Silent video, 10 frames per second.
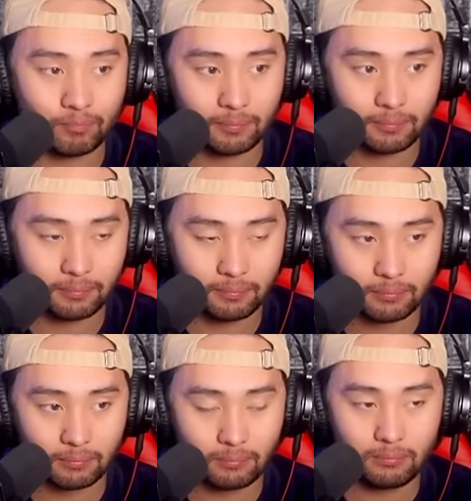
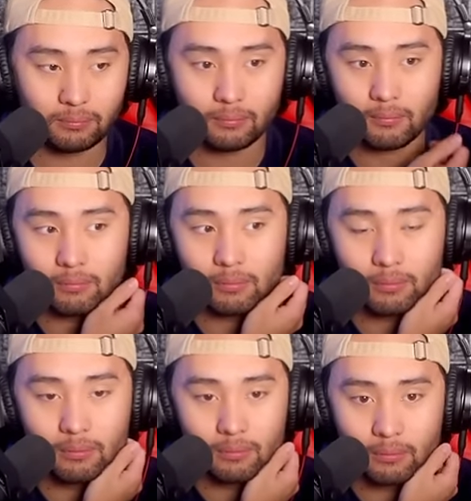
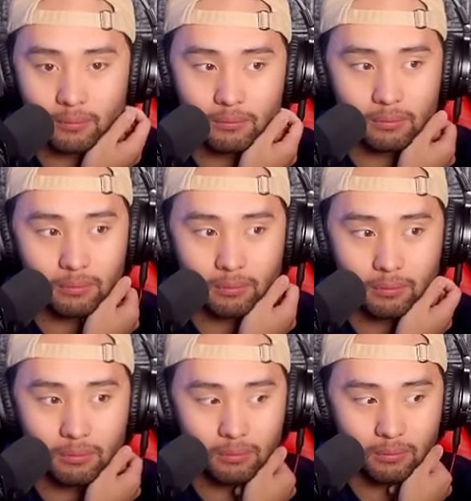
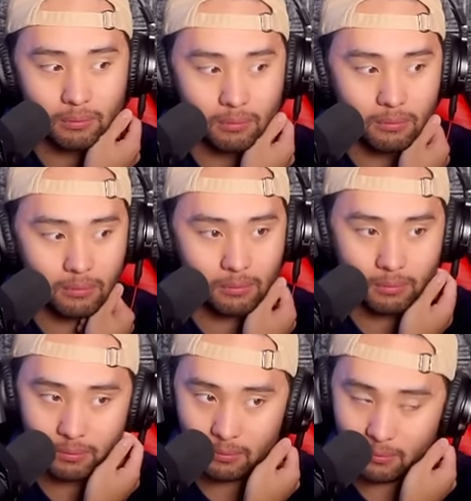
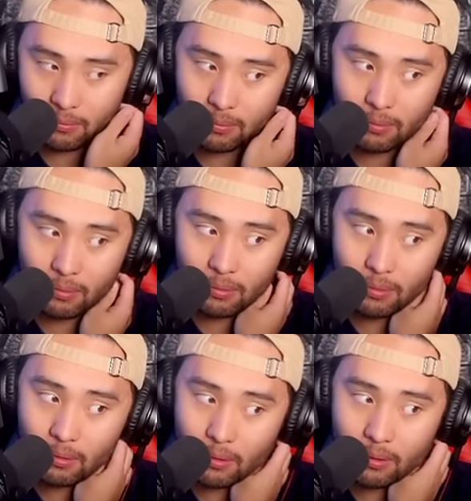
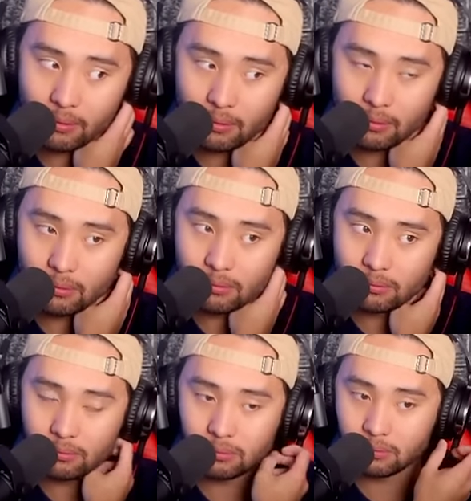
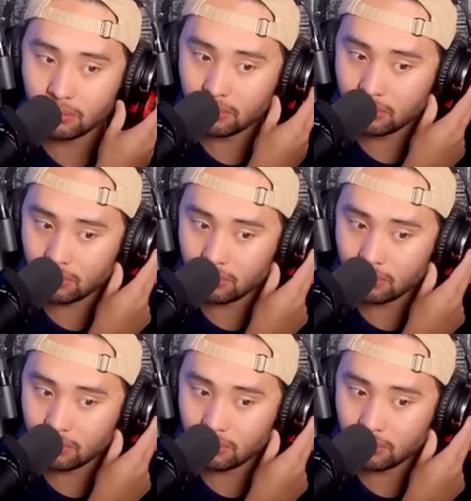(silent)